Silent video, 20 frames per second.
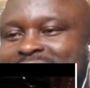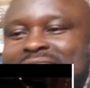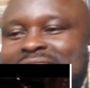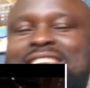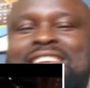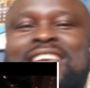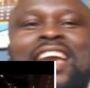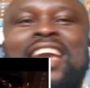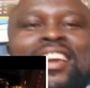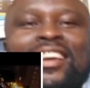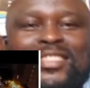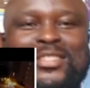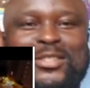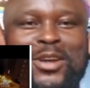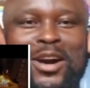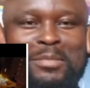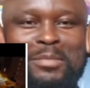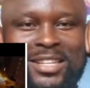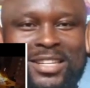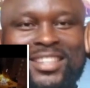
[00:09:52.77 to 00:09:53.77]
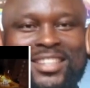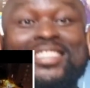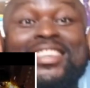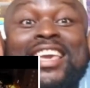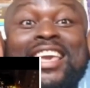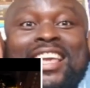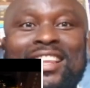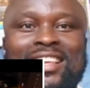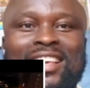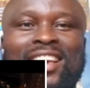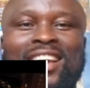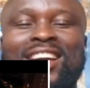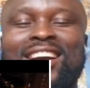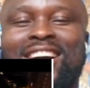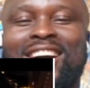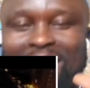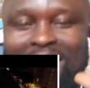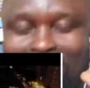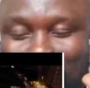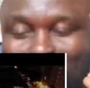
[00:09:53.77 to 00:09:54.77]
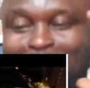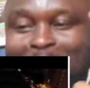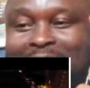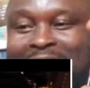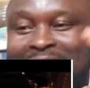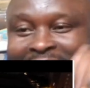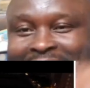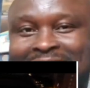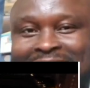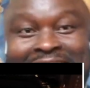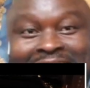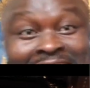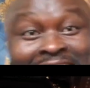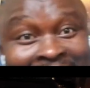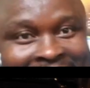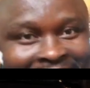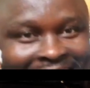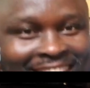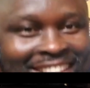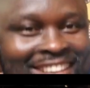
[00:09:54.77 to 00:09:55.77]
The king is coming. This king. All hail the king.